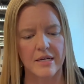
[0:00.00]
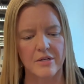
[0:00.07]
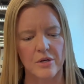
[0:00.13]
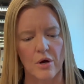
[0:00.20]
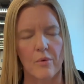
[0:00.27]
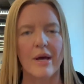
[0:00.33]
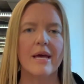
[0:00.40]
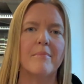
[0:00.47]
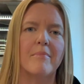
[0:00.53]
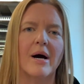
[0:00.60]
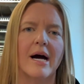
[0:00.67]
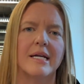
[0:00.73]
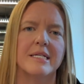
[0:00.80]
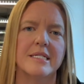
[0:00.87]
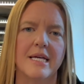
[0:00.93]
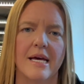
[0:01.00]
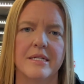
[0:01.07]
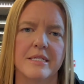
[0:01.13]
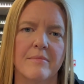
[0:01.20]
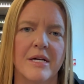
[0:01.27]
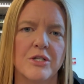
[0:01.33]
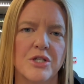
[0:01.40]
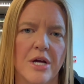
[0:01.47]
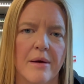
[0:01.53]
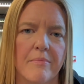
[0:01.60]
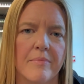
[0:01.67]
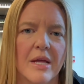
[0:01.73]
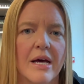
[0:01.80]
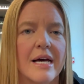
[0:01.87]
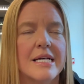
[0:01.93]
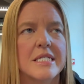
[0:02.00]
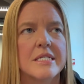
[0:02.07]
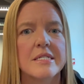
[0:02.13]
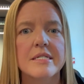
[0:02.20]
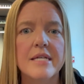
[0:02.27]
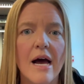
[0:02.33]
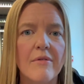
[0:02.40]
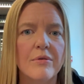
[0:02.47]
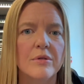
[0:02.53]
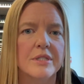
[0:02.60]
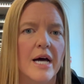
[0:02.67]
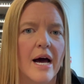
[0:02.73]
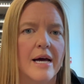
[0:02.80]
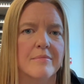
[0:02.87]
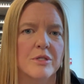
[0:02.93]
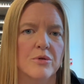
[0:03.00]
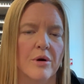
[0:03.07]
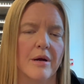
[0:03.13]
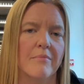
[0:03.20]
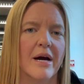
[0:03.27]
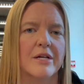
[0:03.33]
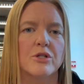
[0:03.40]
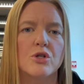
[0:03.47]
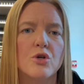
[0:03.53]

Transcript: InBody scans at my gym several times during my